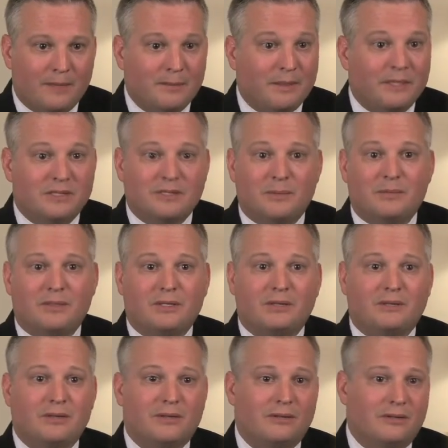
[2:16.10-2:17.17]
meaning something
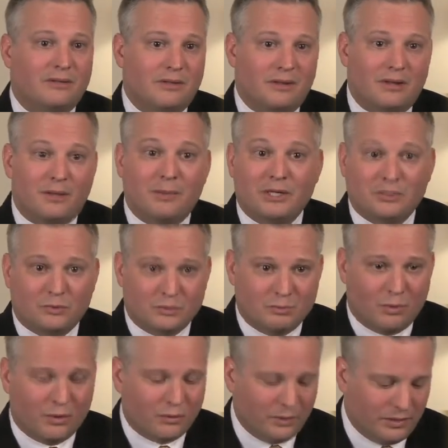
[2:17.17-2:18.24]
that a patient was
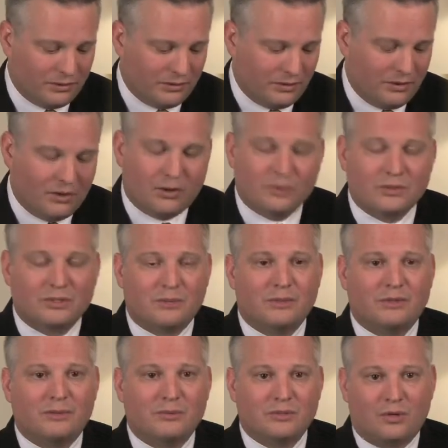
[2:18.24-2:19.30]
born with, or
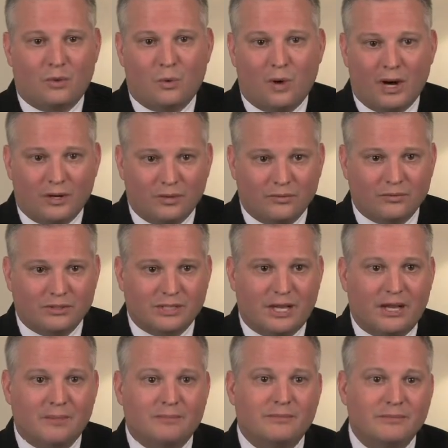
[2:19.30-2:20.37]
something that was acquired over
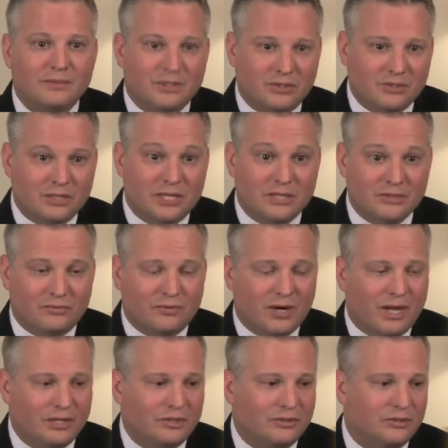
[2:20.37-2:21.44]
time, such as a nasal
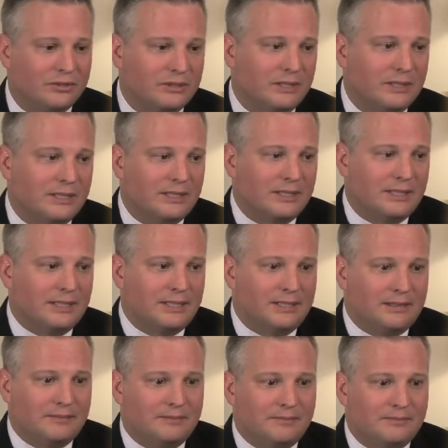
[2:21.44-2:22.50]
fracture.
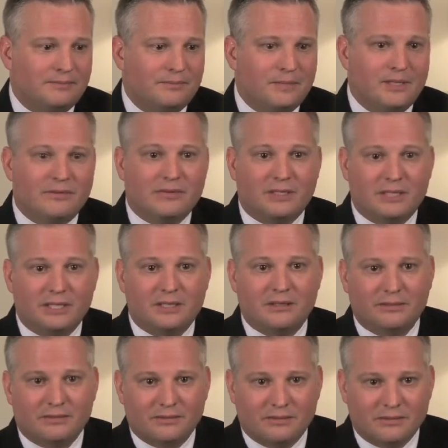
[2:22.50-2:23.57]
If indeed
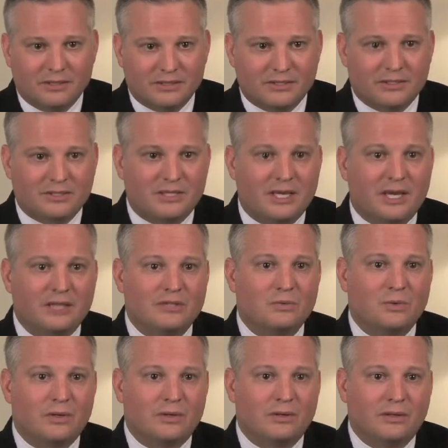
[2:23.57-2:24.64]
this is the
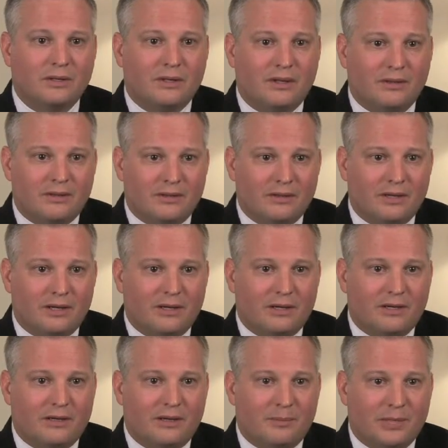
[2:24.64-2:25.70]
case where
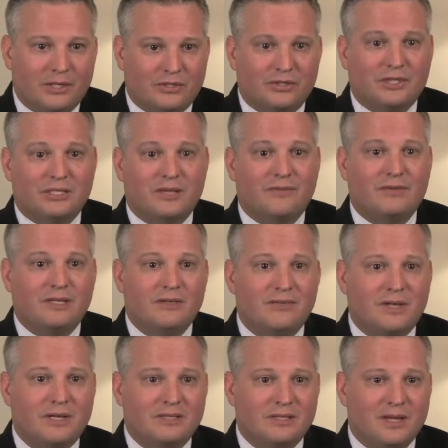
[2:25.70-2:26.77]
a patient does have a
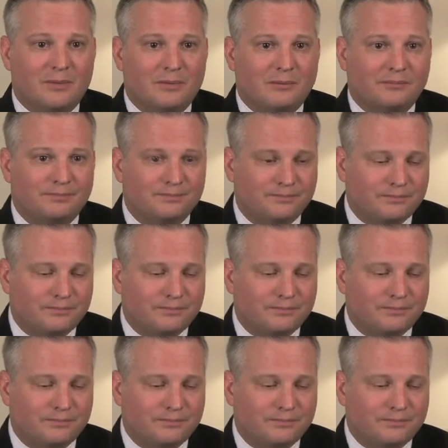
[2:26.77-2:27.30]
deviated septum,